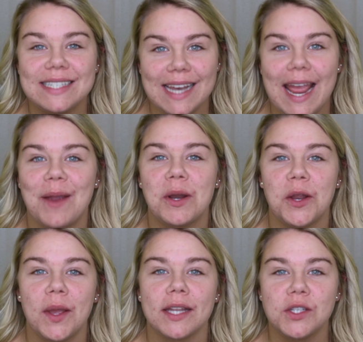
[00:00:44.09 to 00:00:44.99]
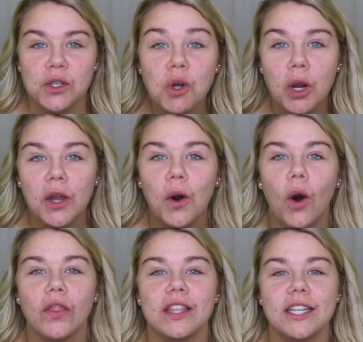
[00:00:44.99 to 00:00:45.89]
today we're doing a tutorial
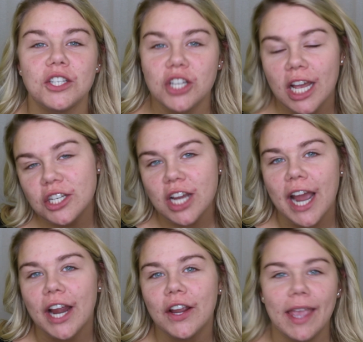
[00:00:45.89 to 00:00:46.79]
on the Cheshire